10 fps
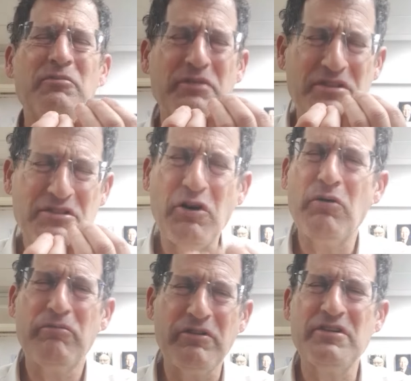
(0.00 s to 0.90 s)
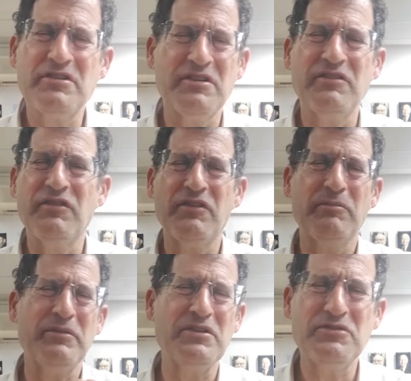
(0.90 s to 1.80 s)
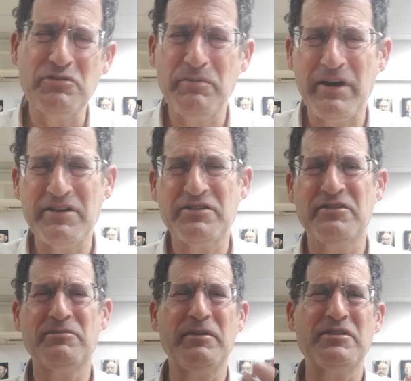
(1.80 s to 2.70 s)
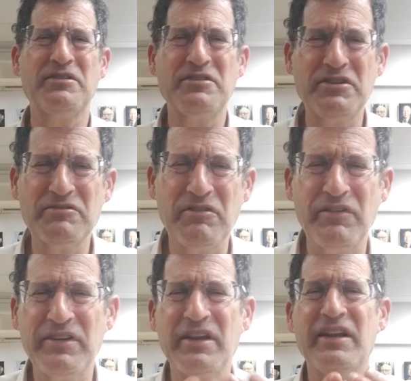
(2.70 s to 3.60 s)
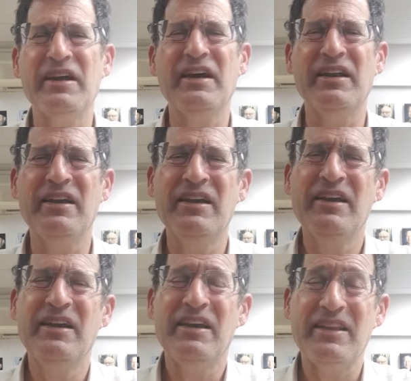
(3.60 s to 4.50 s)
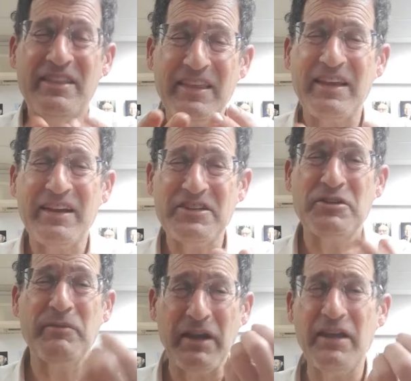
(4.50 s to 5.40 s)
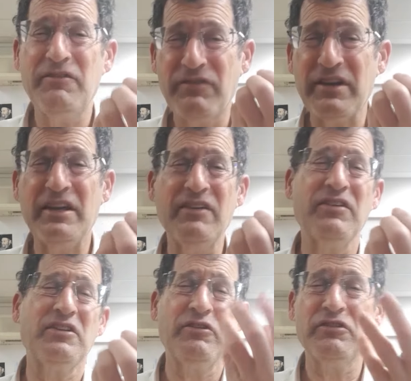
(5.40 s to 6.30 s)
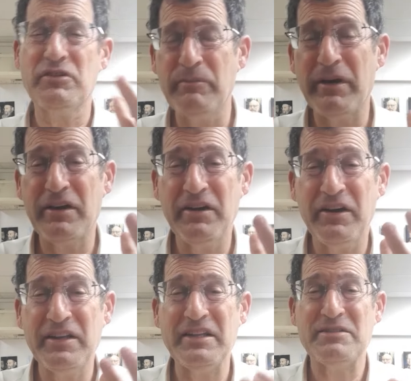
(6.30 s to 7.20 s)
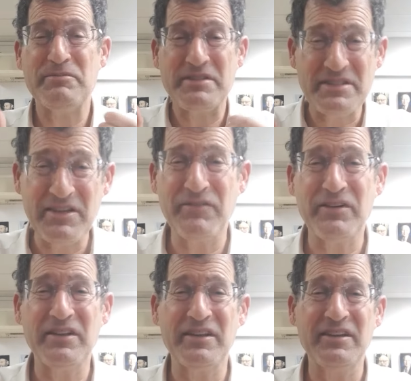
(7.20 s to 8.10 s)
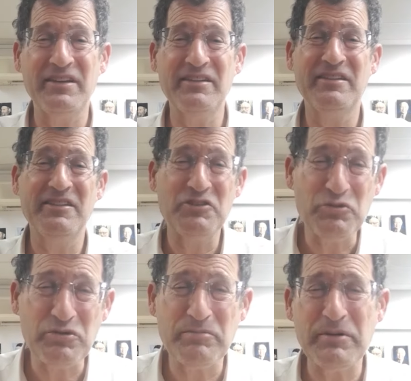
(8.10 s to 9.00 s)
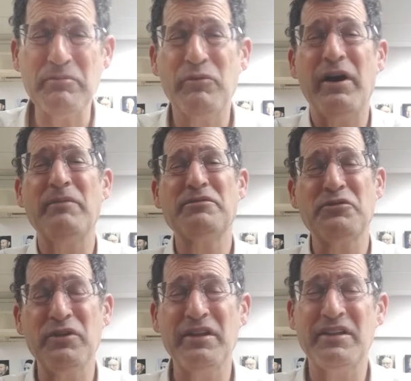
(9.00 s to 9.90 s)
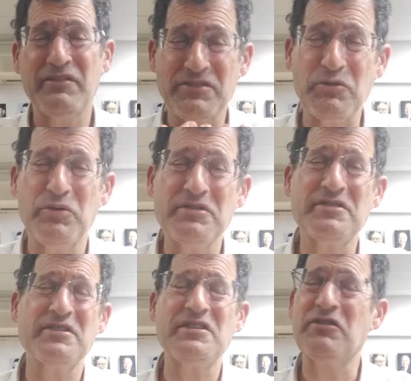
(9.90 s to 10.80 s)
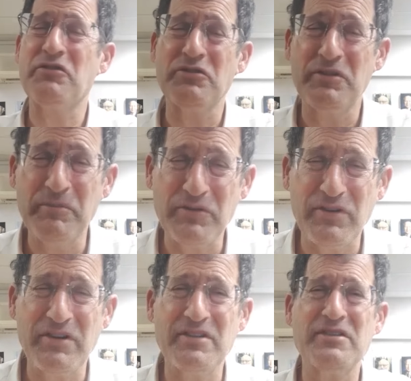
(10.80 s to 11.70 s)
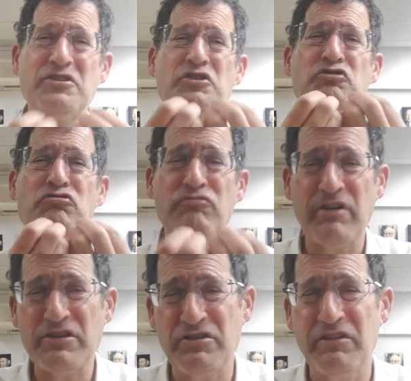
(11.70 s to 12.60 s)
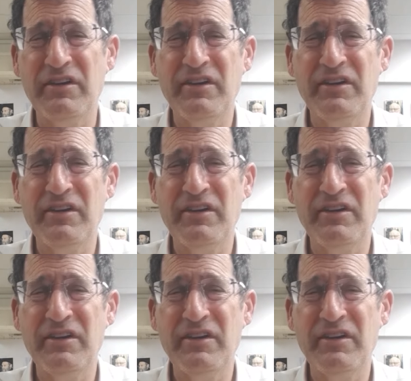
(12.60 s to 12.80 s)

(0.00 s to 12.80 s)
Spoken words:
be so appreciative of these two parashas, parashas Yitro and Hanan, and thank Hashem, A, for giving Torah to mankind, and specifically to the Jewish people, Am Sugalat, give us all 613 mitzvot. It is such a treasure,